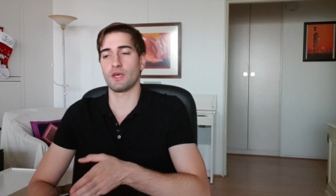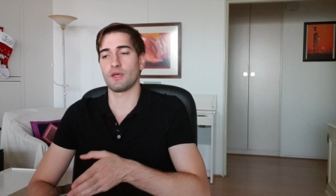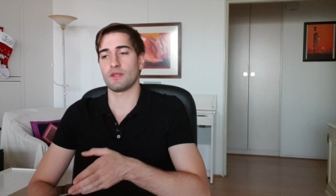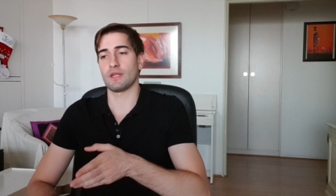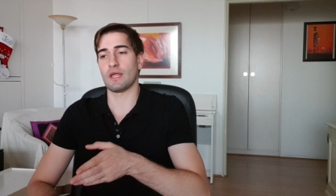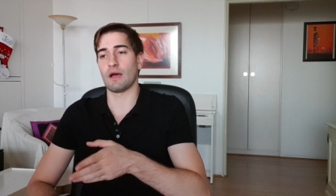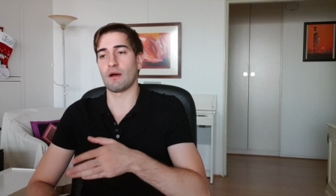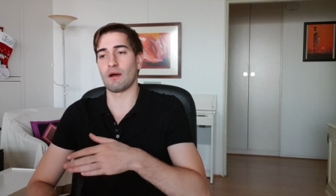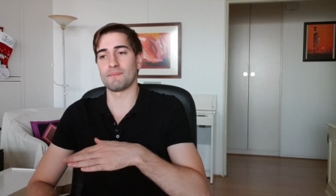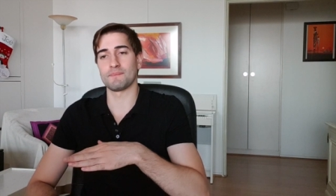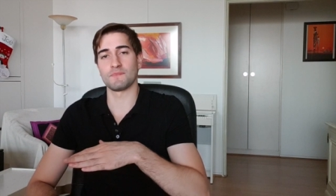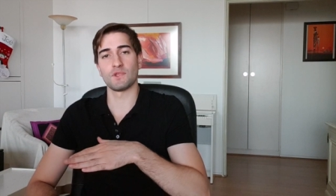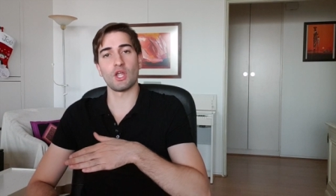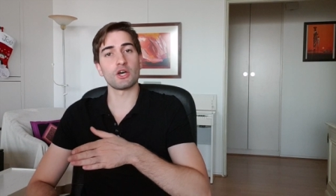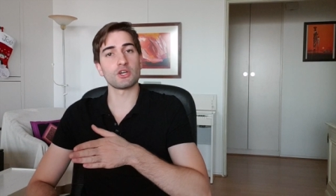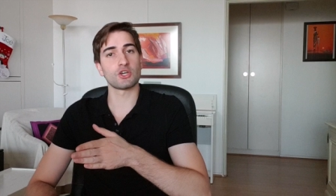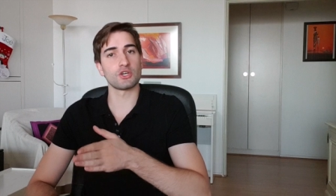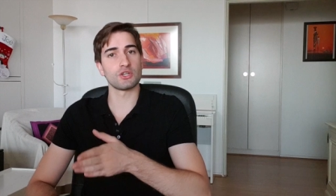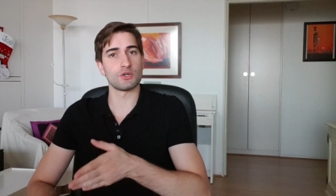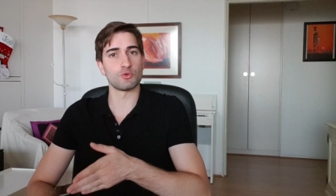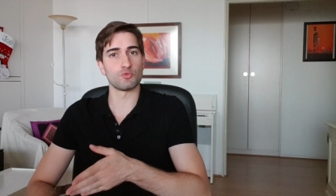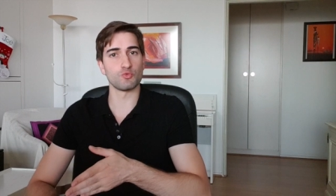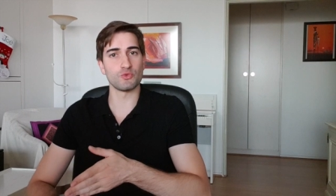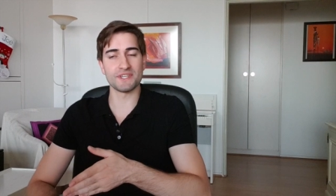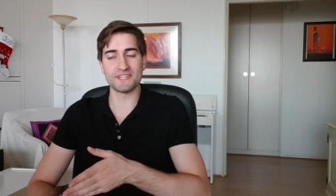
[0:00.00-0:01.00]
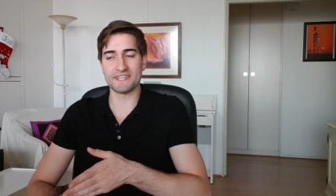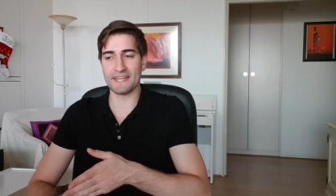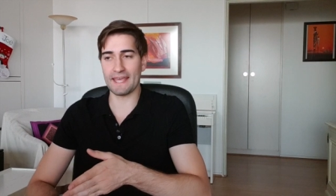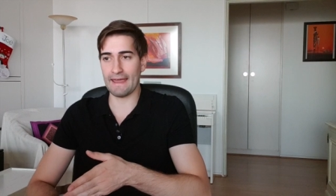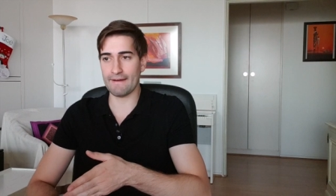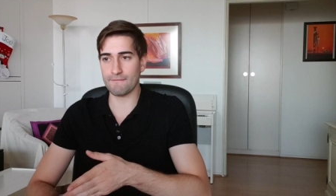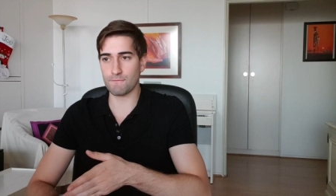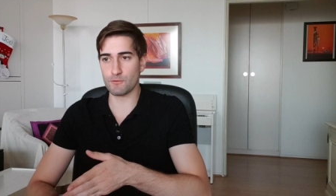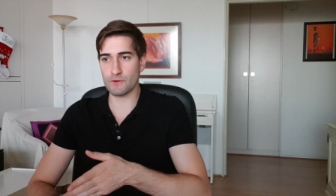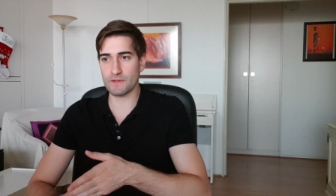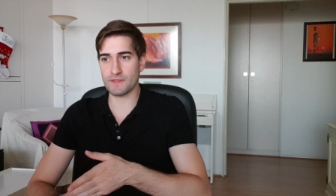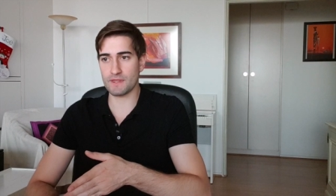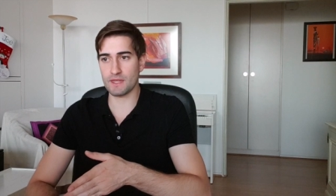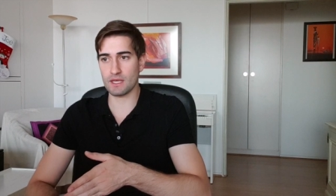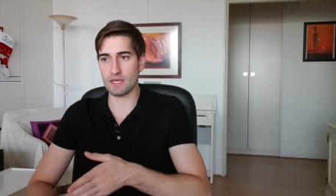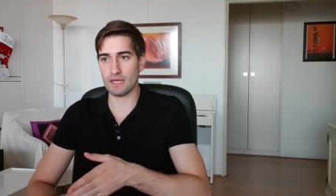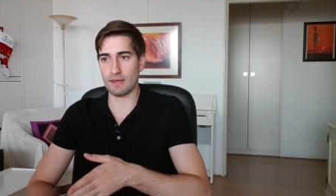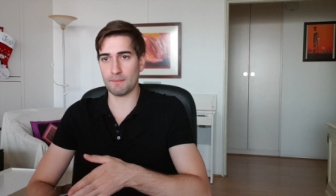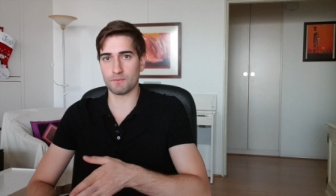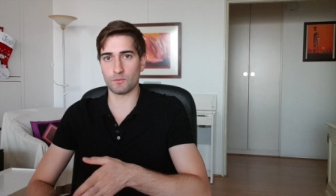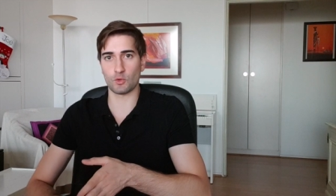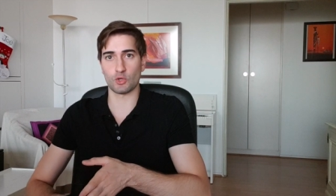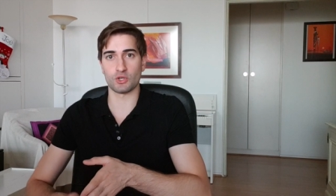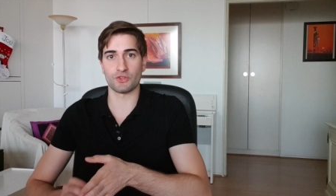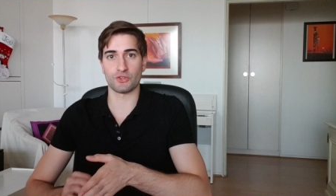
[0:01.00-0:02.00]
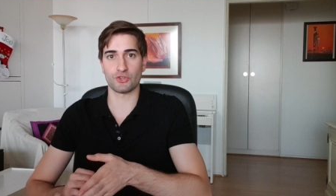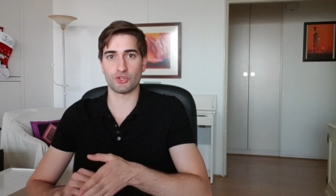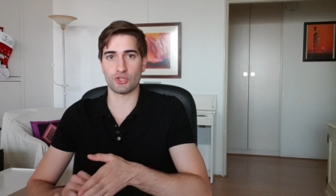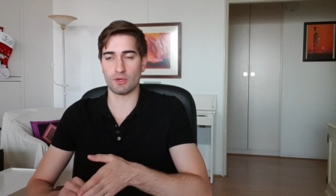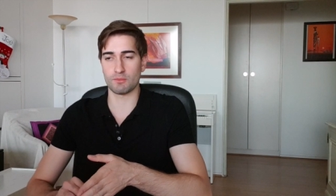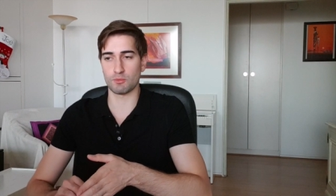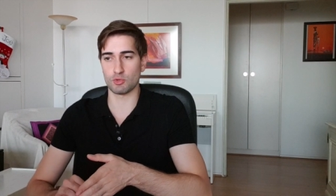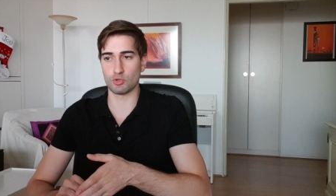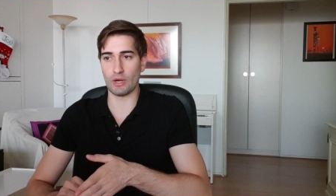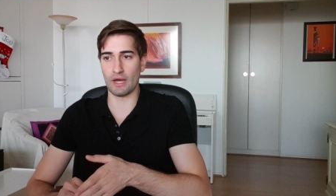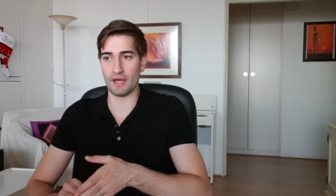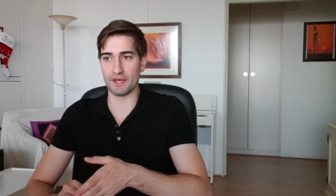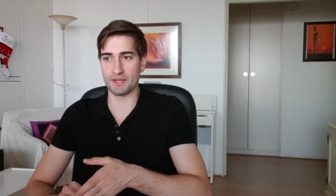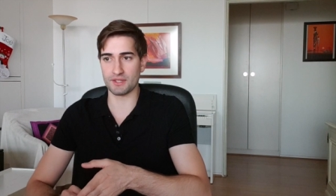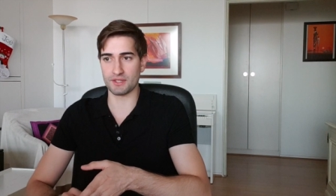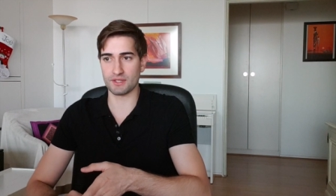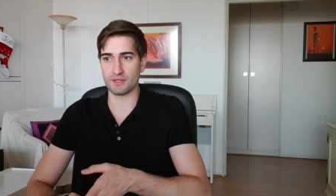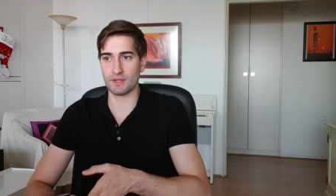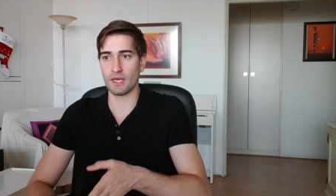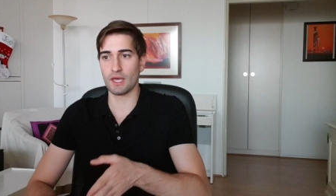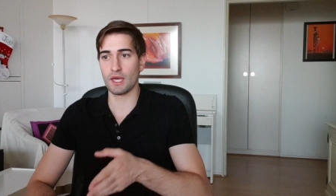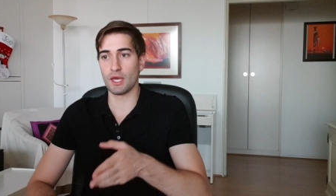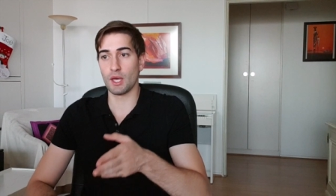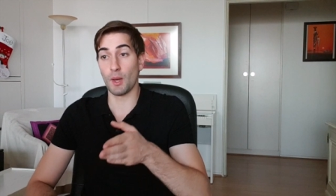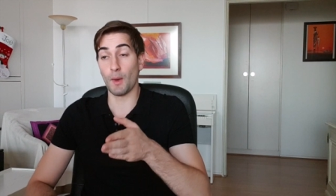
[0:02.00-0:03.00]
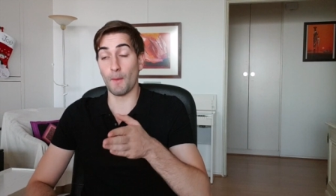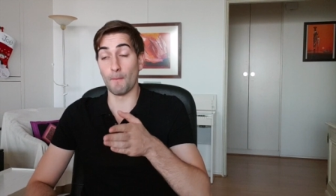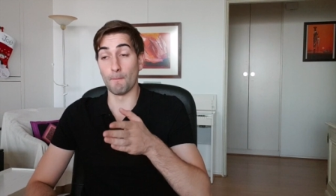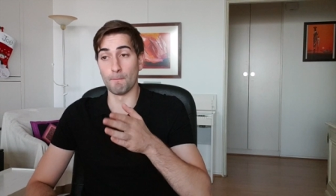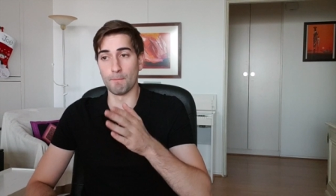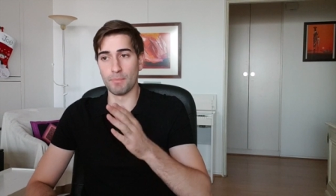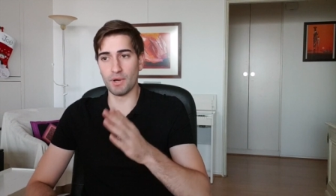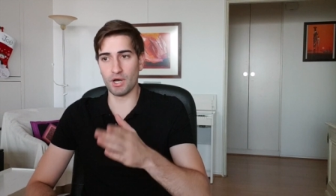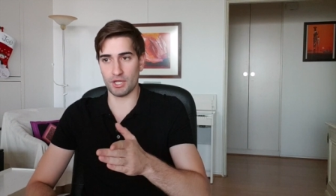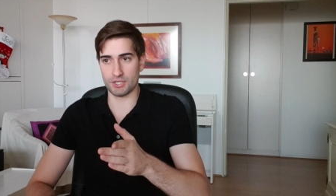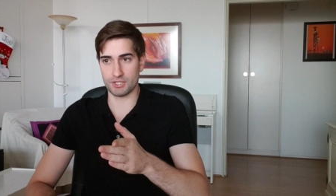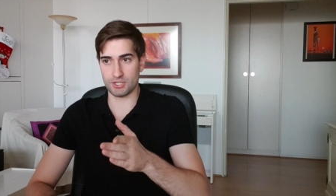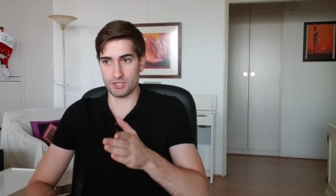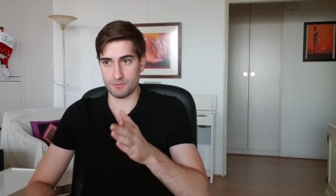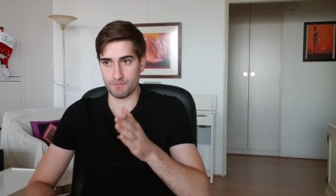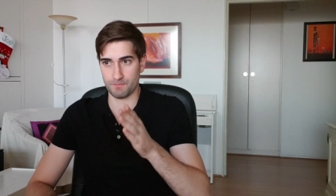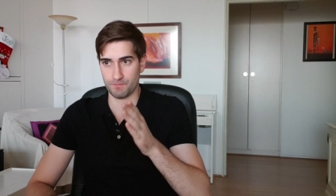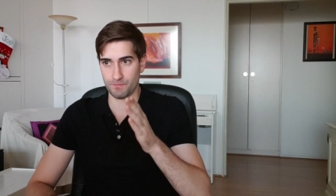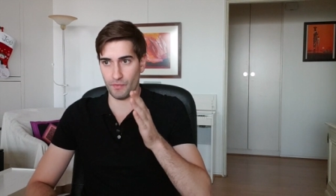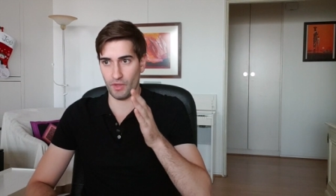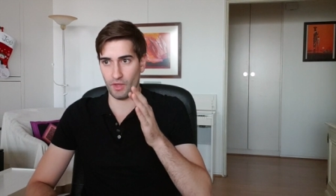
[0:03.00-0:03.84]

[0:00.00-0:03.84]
Now, I'm not going to read everything, I'm going to summarize. But